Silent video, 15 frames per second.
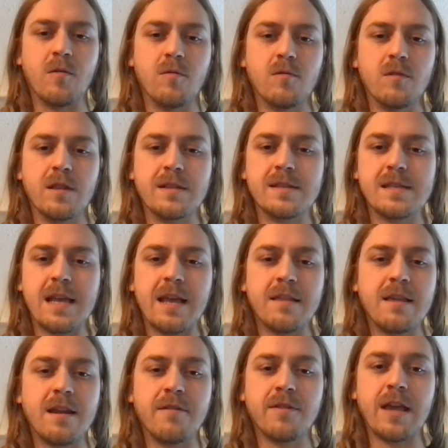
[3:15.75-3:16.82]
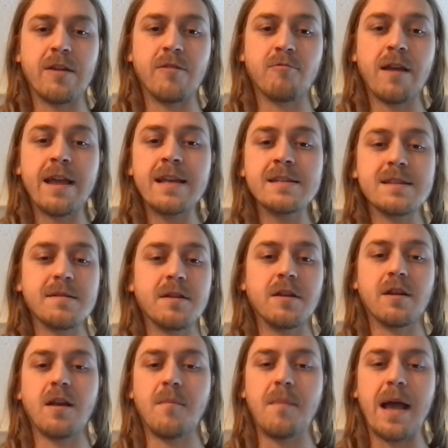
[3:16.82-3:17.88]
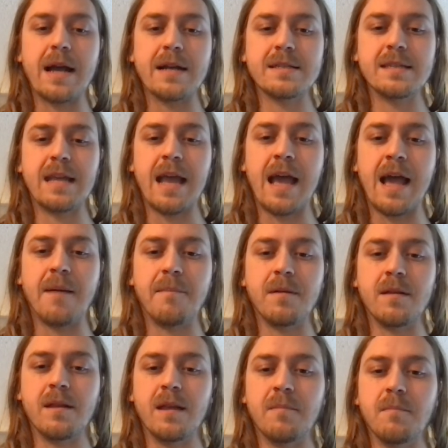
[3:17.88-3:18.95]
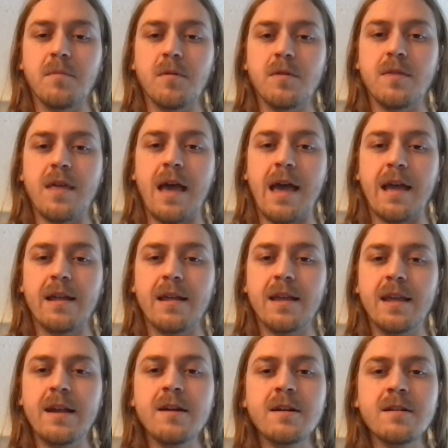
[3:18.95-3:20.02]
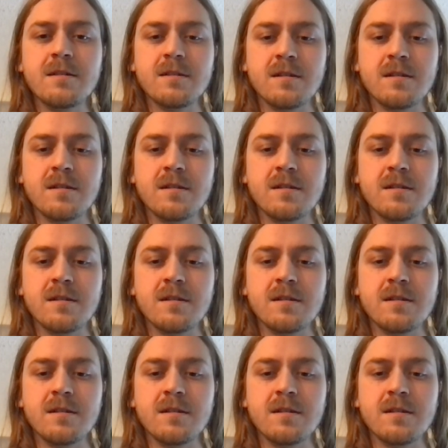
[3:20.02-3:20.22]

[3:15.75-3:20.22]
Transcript: Let's say that I get a raise. I'm going to come back to the app and input that here.